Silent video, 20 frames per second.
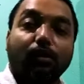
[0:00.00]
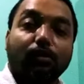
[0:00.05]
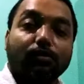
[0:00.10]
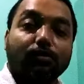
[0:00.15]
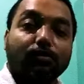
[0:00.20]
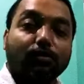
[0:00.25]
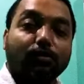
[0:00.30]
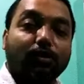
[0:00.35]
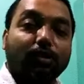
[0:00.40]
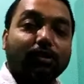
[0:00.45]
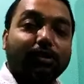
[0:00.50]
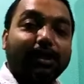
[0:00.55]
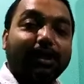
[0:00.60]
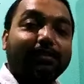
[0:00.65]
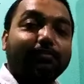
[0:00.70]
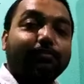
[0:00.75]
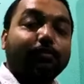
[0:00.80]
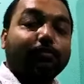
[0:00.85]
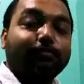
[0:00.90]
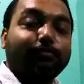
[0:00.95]
So the
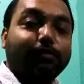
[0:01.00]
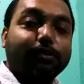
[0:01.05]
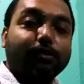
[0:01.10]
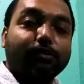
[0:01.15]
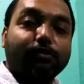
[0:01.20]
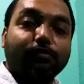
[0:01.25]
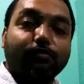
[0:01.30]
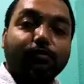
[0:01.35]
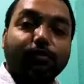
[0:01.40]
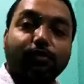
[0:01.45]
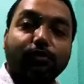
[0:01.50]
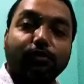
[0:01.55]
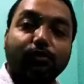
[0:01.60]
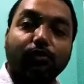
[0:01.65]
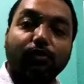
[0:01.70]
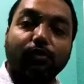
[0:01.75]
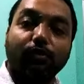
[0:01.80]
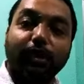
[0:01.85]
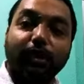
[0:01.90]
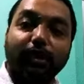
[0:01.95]
shelled volcano, first we should
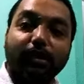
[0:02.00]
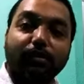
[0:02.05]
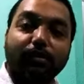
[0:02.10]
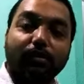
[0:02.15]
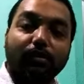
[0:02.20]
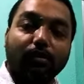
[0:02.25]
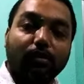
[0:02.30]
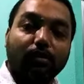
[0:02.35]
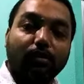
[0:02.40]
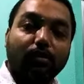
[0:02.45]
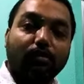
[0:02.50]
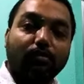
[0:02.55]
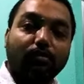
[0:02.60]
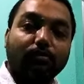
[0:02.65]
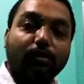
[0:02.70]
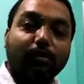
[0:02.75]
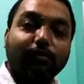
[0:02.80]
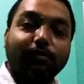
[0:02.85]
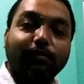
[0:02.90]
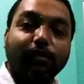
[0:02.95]
know that
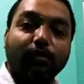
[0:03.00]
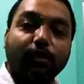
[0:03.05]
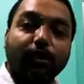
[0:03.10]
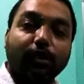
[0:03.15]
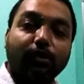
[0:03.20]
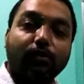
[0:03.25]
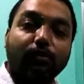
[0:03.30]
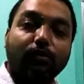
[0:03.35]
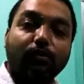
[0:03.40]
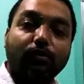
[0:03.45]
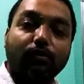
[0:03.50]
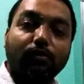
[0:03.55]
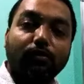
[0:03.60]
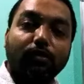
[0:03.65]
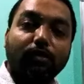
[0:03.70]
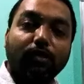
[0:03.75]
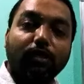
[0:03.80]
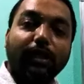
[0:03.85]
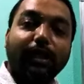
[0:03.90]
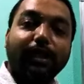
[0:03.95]
the volcano
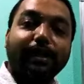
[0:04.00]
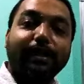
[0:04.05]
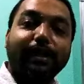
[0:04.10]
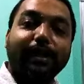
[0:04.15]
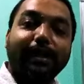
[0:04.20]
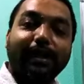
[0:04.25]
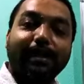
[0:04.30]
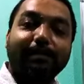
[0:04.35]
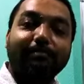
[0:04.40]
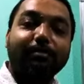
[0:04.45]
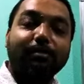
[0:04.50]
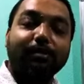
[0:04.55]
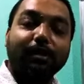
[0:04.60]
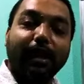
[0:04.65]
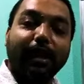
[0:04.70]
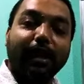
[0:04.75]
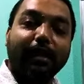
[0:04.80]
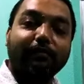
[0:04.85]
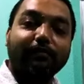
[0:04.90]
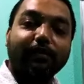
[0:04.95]
that erupts
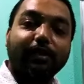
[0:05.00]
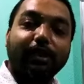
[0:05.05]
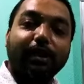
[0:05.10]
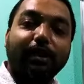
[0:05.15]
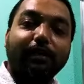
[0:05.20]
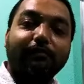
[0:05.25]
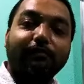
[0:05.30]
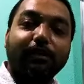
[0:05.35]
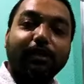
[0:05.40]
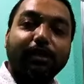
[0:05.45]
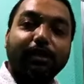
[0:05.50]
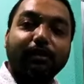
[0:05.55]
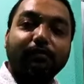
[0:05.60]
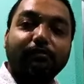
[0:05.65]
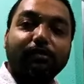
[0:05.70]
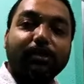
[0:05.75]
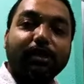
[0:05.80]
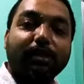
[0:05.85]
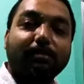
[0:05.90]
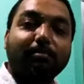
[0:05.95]
has erupted in the
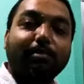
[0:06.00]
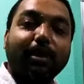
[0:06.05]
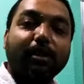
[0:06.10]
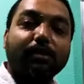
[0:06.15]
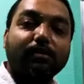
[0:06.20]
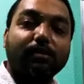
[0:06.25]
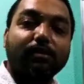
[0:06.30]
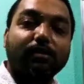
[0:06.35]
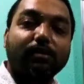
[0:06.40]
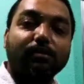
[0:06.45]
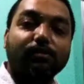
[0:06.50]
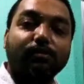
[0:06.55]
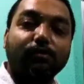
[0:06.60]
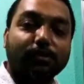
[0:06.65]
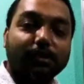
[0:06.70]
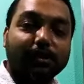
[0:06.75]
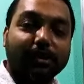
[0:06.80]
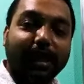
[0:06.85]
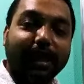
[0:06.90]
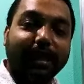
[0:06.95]
recent past. This is
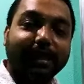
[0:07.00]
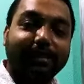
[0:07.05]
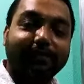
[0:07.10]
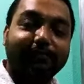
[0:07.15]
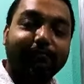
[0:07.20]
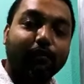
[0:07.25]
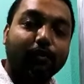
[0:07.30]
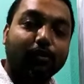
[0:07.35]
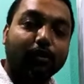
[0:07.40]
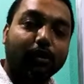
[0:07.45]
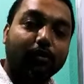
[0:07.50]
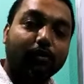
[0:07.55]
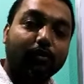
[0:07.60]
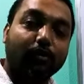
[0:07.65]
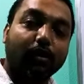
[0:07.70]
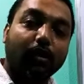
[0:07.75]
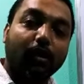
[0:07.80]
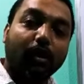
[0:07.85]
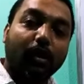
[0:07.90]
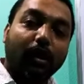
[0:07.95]
known as active
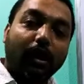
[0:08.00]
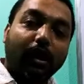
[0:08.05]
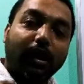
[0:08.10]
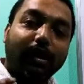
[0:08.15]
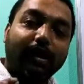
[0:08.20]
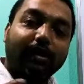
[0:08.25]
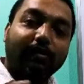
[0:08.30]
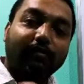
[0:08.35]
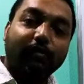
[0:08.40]
volcano, and the